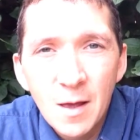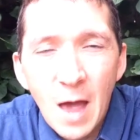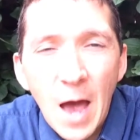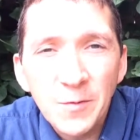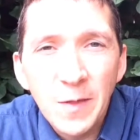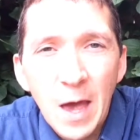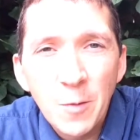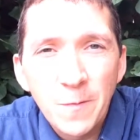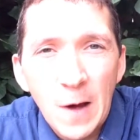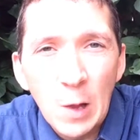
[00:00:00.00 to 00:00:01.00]
After that,
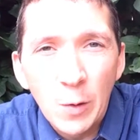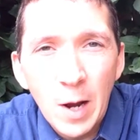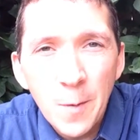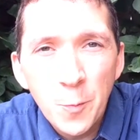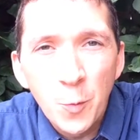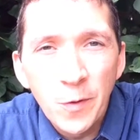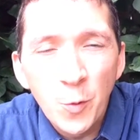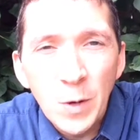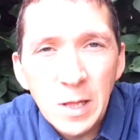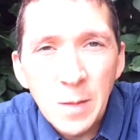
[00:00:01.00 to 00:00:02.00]
we follow it up with a
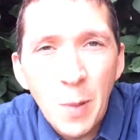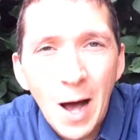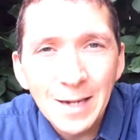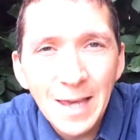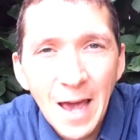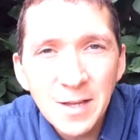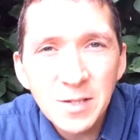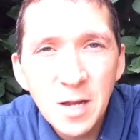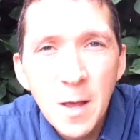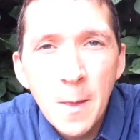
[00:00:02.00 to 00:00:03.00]
weekly
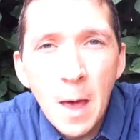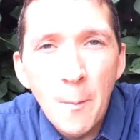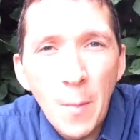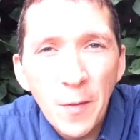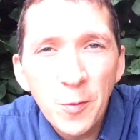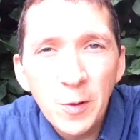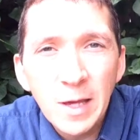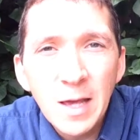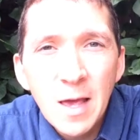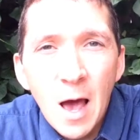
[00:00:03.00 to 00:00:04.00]
podcast, a
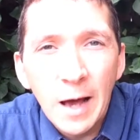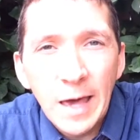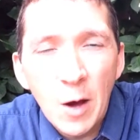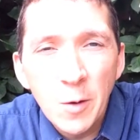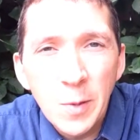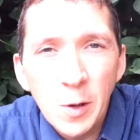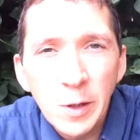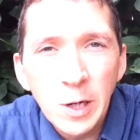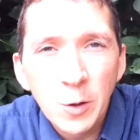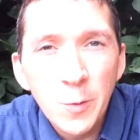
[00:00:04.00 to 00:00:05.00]
monthly
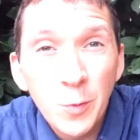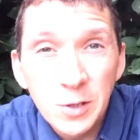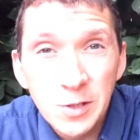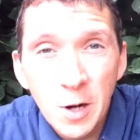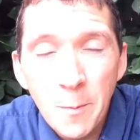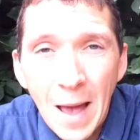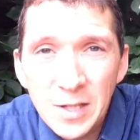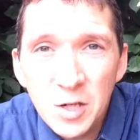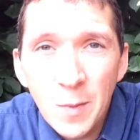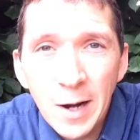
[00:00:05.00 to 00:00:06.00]
accountability group, which is your
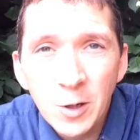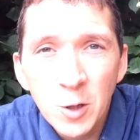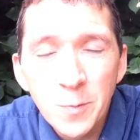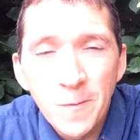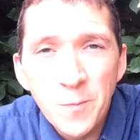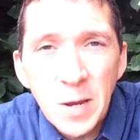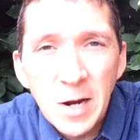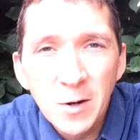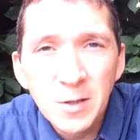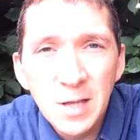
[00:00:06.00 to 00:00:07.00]
mastermind group of
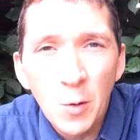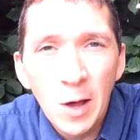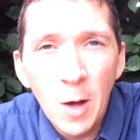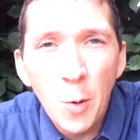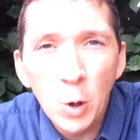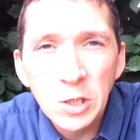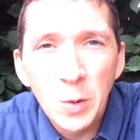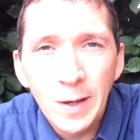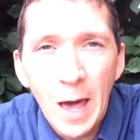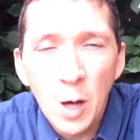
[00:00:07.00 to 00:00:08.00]
peers that will help hold you
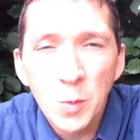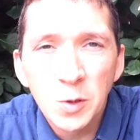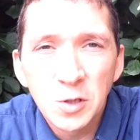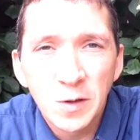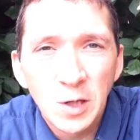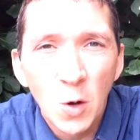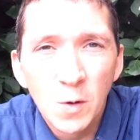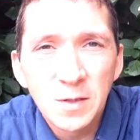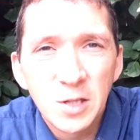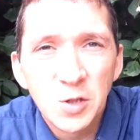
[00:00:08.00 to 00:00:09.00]
accountable to the
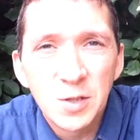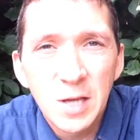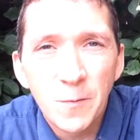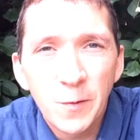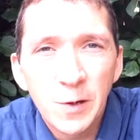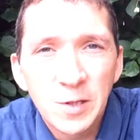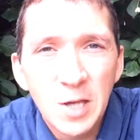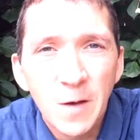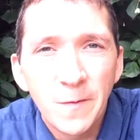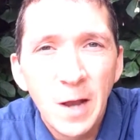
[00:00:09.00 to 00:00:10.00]
goals that you set for
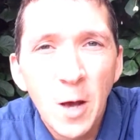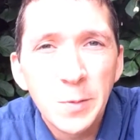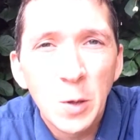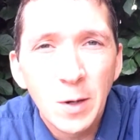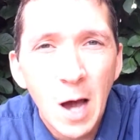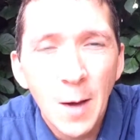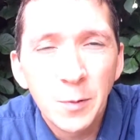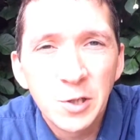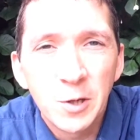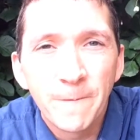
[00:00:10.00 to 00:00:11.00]
yourself and help you
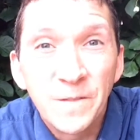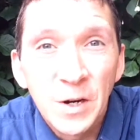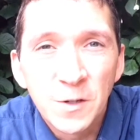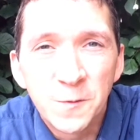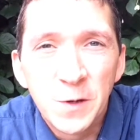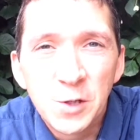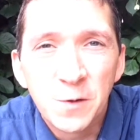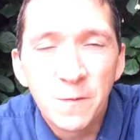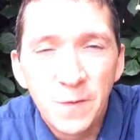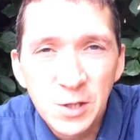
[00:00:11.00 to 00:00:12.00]
accomplish your fierce
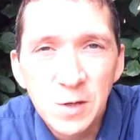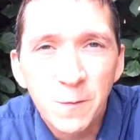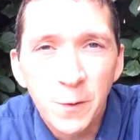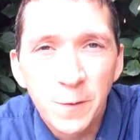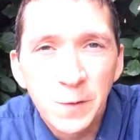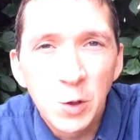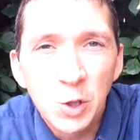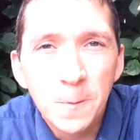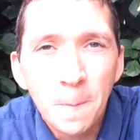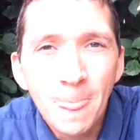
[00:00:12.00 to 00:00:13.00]
vision for the future.